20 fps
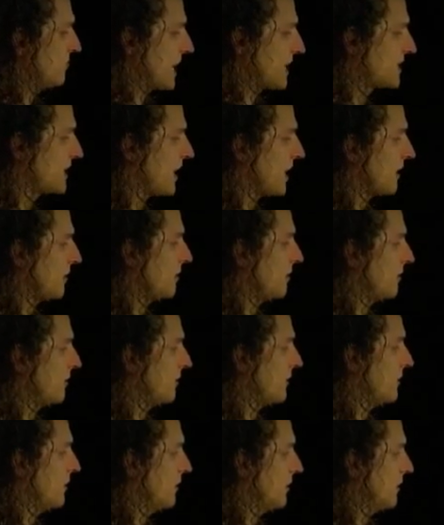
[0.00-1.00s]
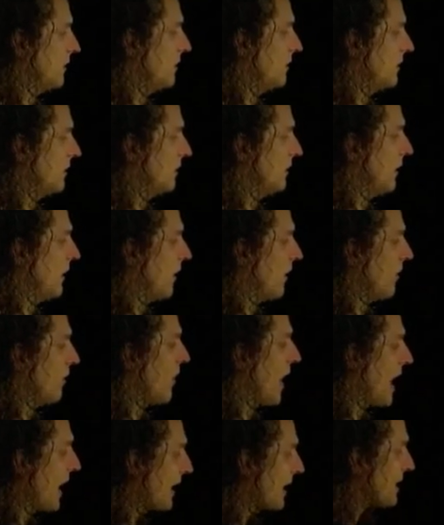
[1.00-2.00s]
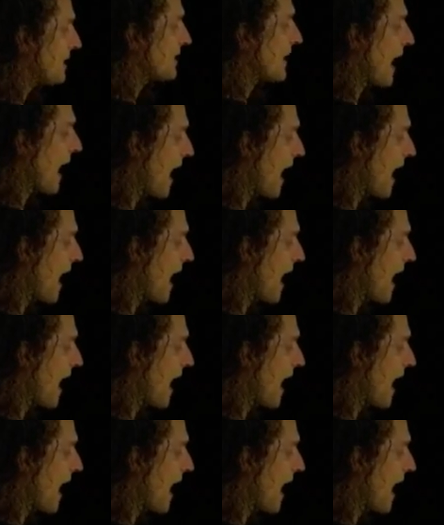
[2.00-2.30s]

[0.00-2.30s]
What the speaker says: That's it. That is